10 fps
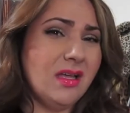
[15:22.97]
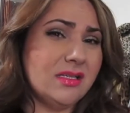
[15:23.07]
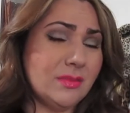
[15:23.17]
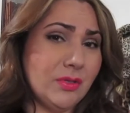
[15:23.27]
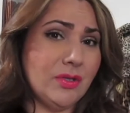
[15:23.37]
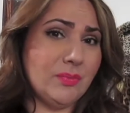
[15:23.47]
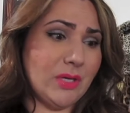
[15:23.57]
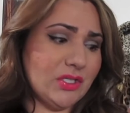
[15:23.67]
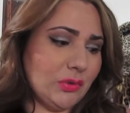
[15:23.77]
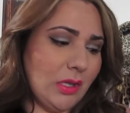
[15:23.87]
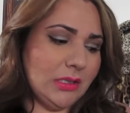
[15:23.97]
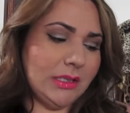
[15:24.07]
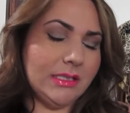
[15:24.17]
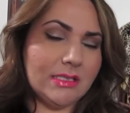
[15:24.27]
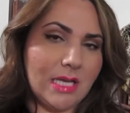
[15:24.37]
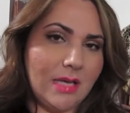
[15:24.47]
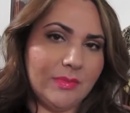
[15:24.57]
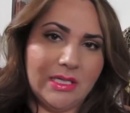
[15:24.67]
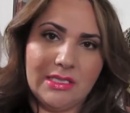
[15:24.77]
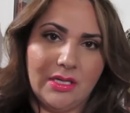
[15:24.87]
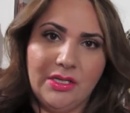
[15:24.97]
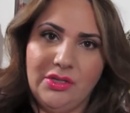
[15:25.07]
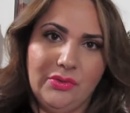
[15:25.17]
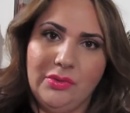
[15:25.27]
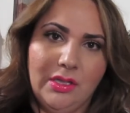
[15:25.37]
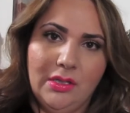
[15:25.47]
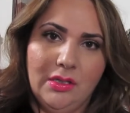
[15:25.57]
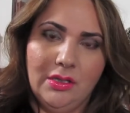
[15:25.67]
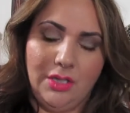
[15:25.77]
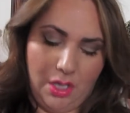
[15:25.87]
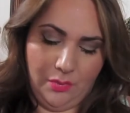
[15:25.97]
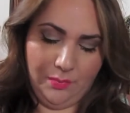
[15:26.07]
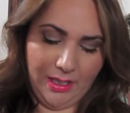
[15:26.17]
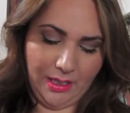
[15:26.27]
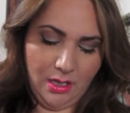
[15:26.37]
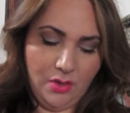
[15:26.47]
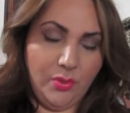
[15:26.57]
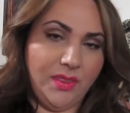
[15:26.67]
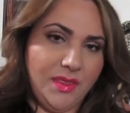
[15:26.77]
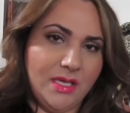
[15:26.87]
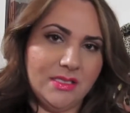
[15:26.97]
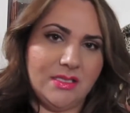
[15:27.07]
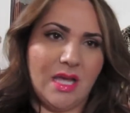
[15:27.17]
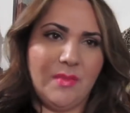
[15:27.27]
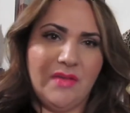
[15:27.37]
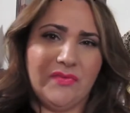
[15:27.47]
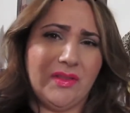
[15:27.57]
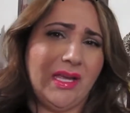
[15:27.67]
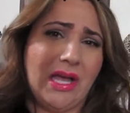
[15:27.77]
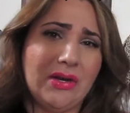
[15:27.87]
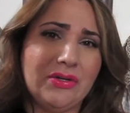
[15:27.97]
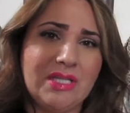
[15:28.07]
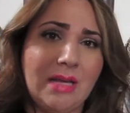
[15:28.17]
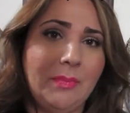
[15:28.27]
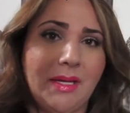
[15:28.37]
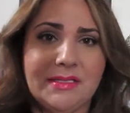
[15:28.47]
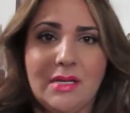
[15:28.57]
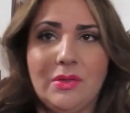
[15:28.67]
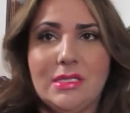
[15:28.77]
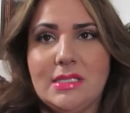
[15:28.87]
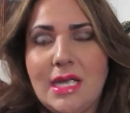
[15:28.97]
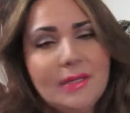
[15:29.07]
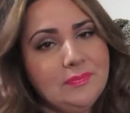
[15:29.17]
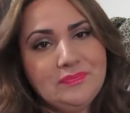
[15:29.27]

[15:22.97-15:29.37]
Some of their brush qualities, I'm gonna tell you, no. But with this, I mean, for like under 10 bucks, I want to say,